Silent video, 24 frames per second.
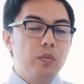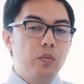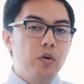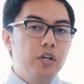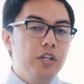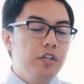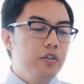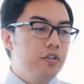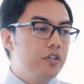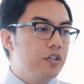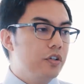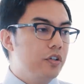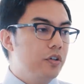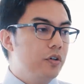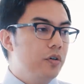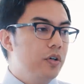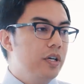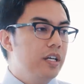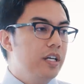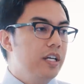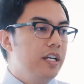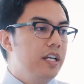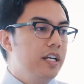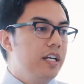what you do
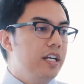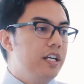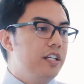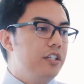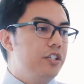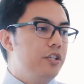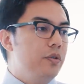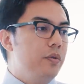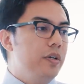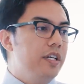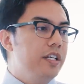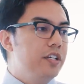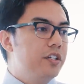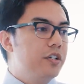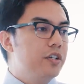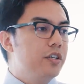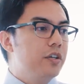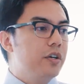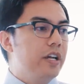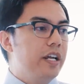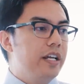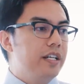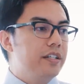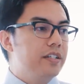is you enter
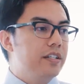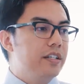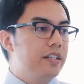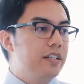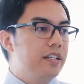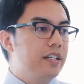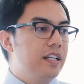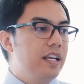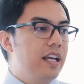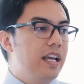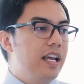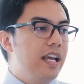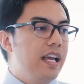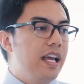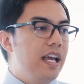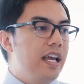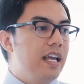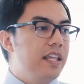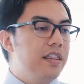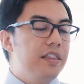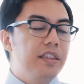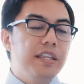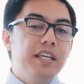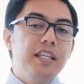your ASIN
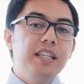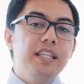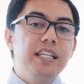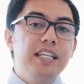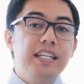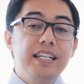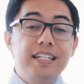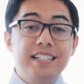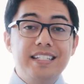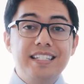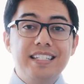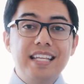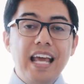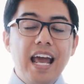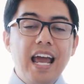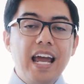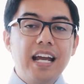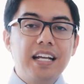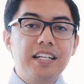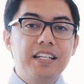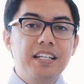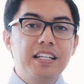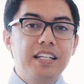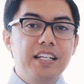and then the
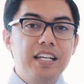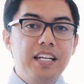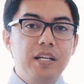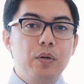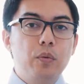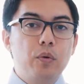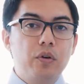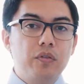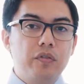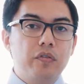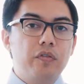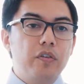exact keyword